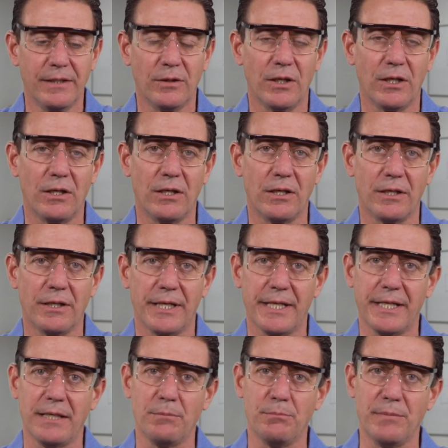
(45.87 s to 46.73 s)

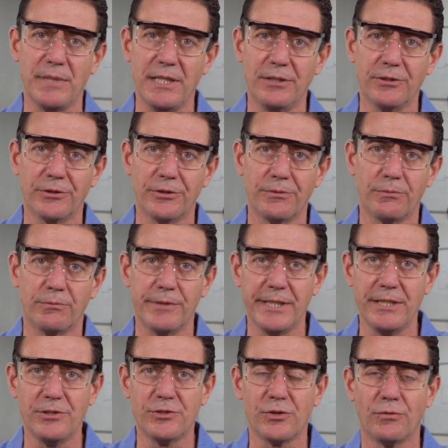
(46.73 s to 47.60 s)
A meter
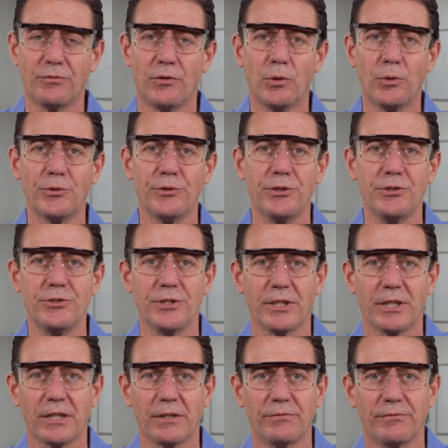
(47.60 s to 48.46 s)
reads the voltage
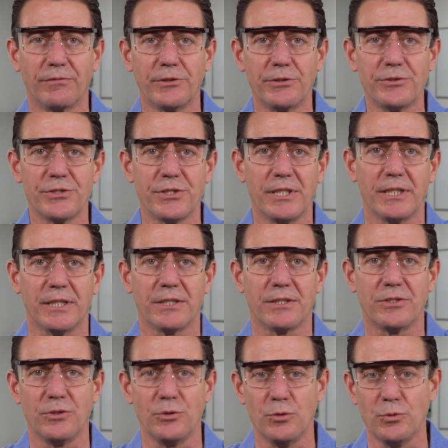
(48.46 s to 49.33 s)
and converts
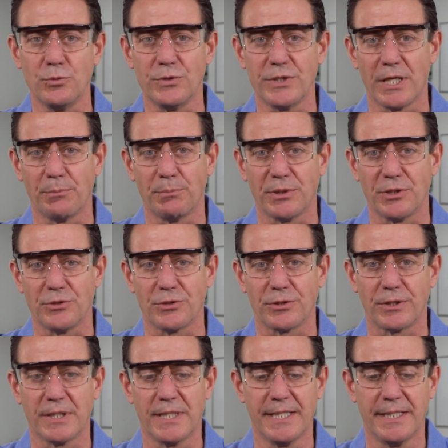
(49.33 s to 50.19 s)
it to
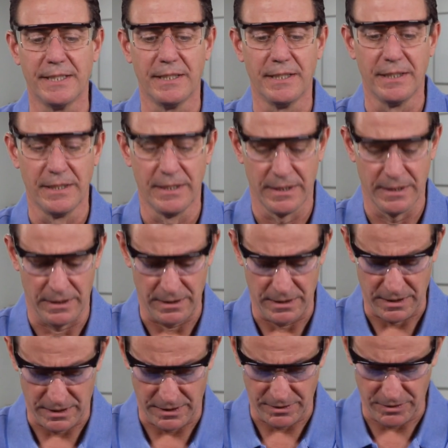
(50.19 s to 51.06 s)
temperature.
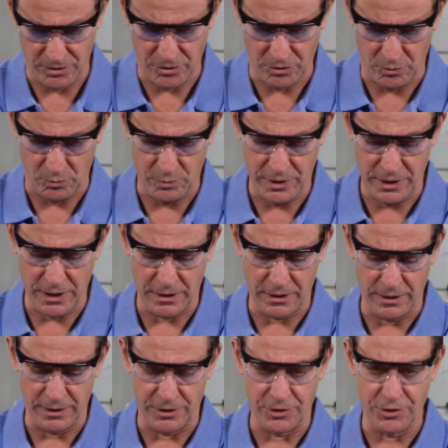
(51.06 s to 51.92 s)
So we are
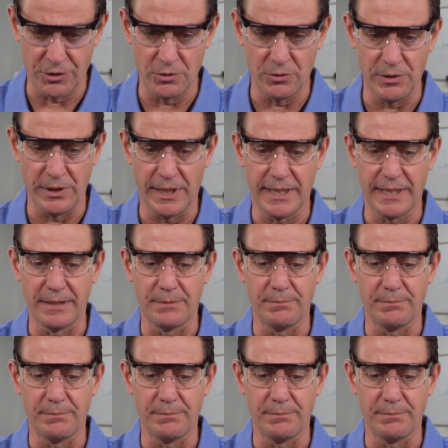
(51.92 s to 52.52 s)
going to show you how to